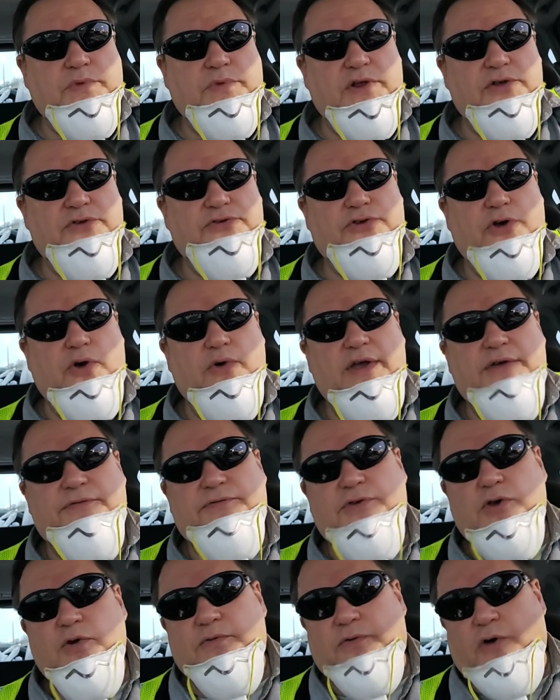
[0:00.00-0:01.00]
so if
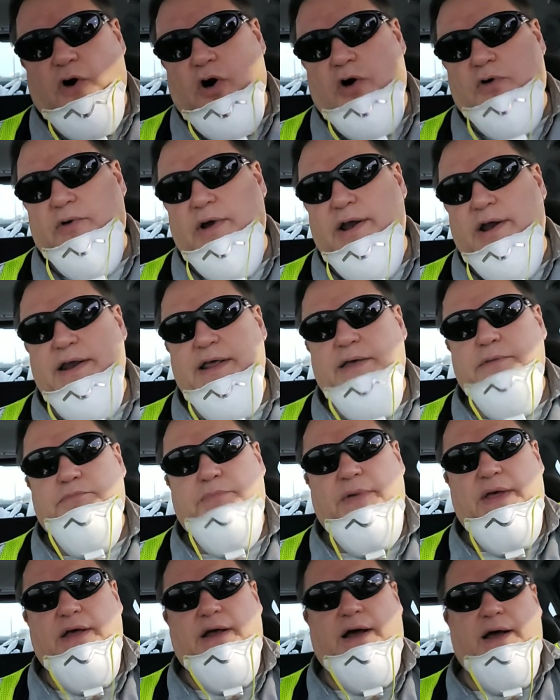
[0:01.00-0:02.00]
you've already
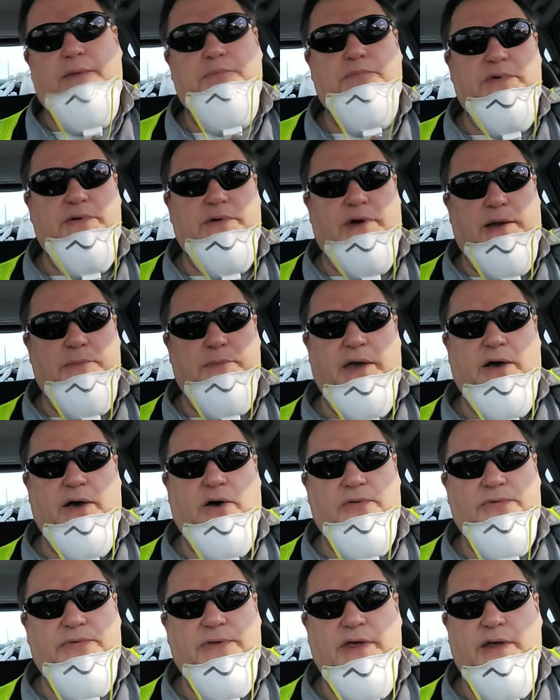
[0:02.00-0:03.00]
been, I'm
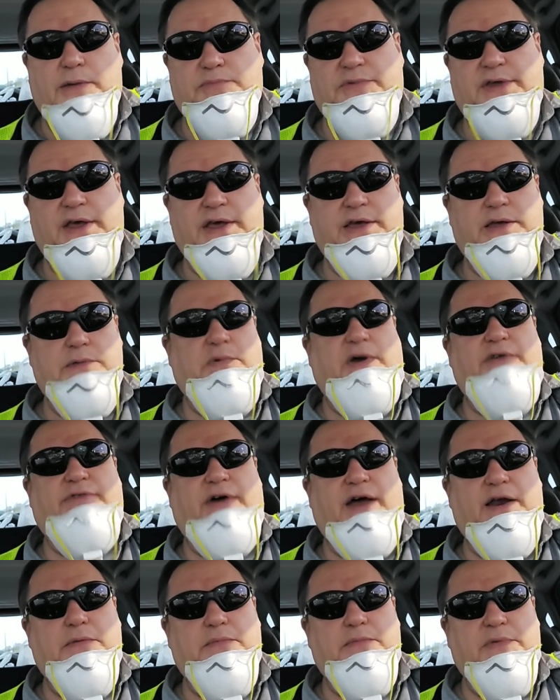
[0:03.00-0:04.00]
healthy. I'm taking my
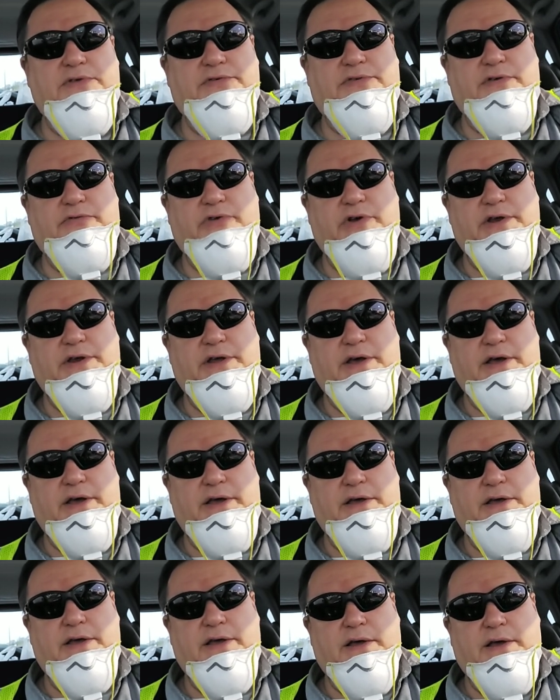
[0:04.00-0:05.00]
vitamins every
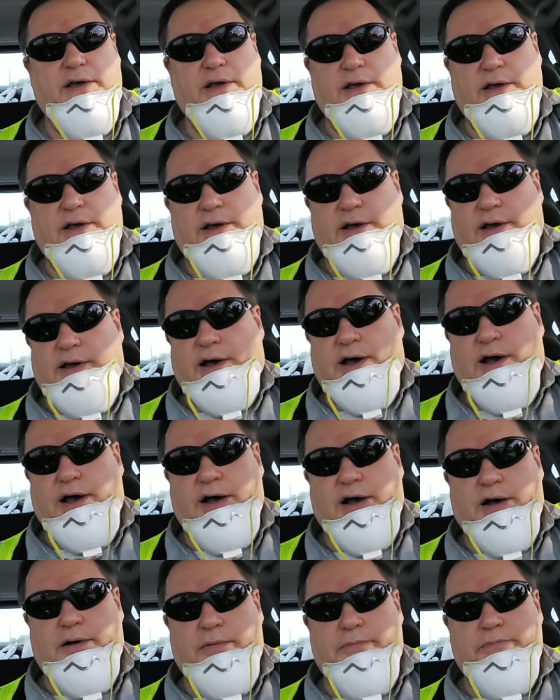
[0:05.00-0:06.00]
day.
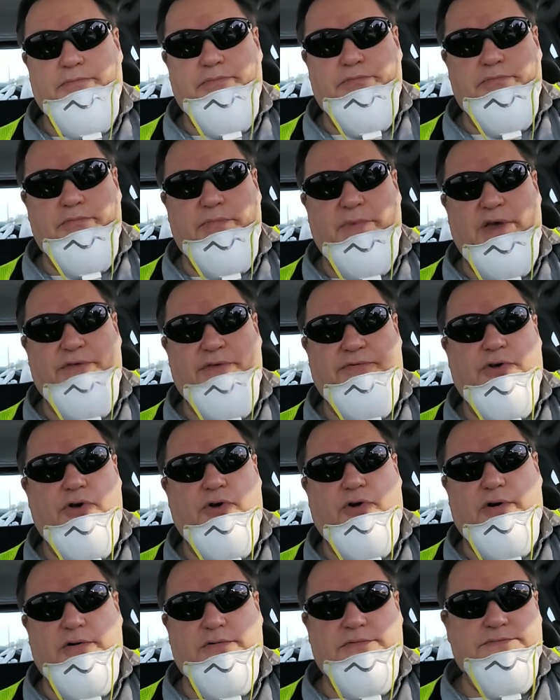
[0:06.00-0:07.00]
If
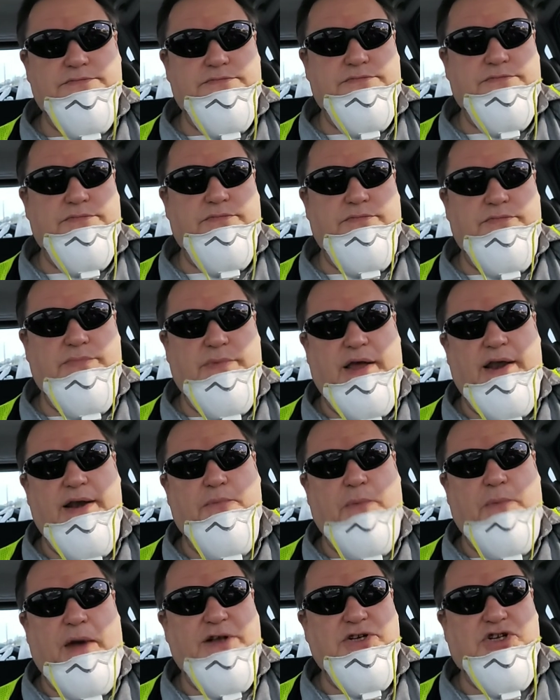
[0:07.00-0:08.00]
you're, and
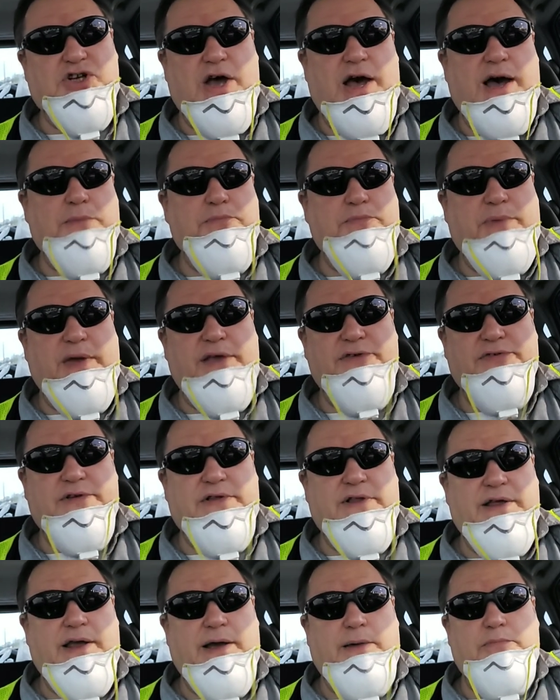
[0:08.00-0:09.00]
my job,
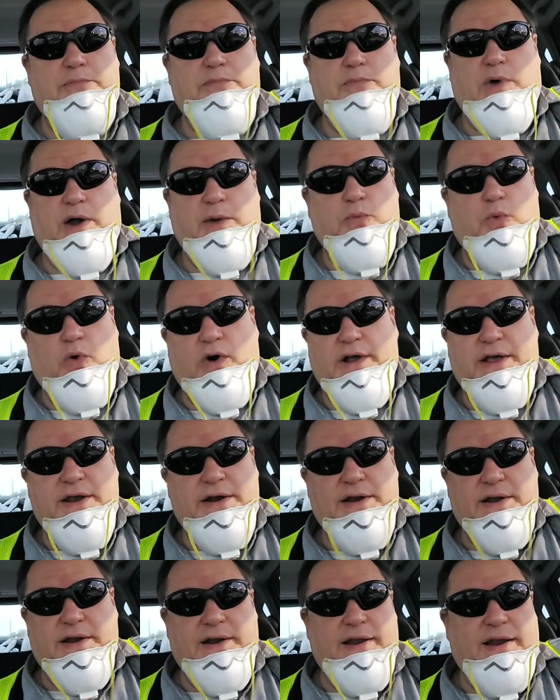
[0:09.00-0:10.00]
basically, I'm working
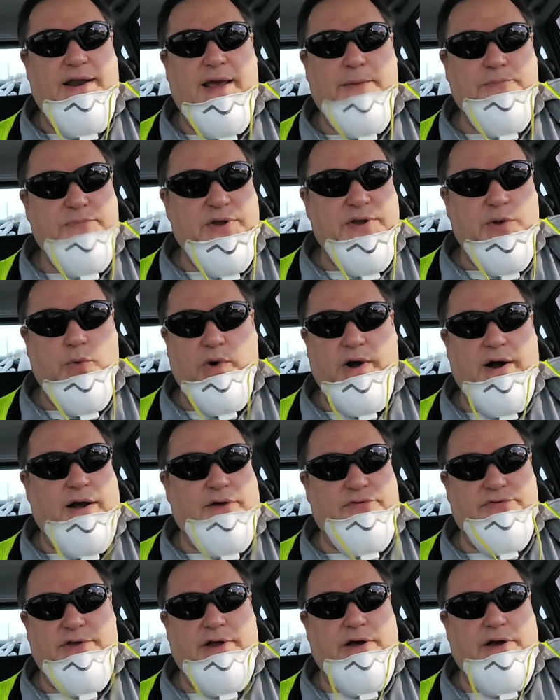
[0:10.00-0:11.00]
in an empty
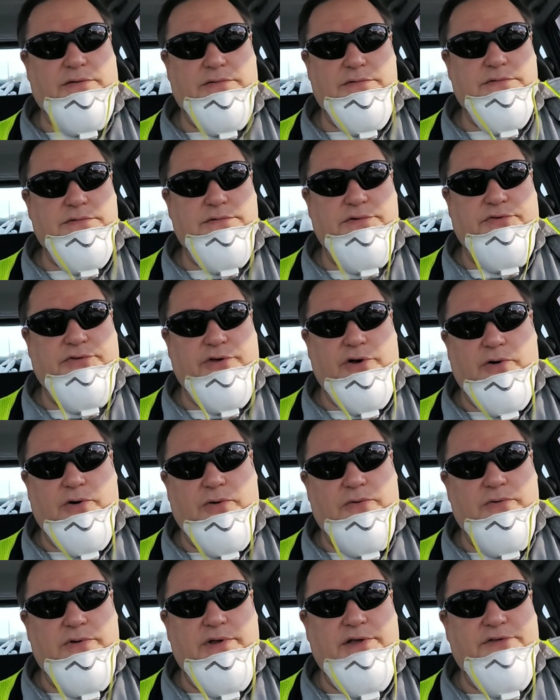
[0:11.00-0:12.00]
warehouse now.
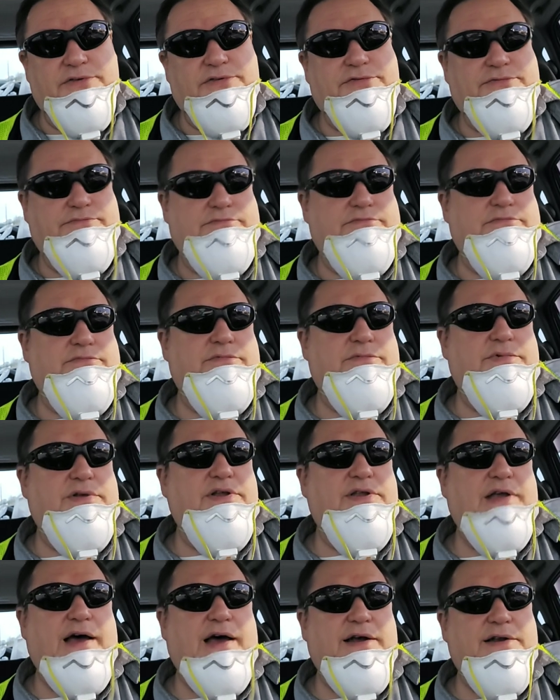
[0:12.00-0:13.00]
So it's
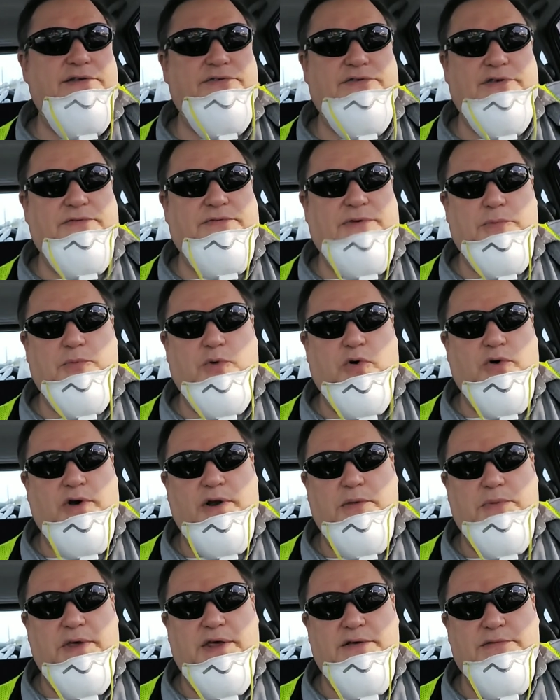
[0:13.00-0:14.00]
not as if I'm going to
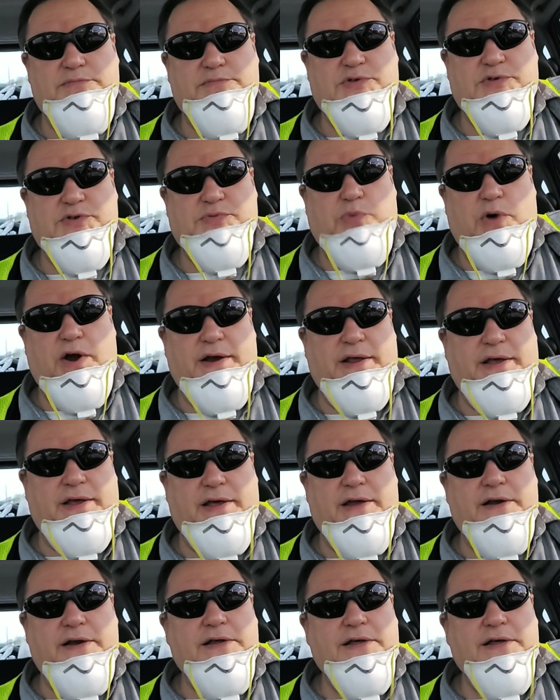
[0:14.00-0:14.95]
be spreading it,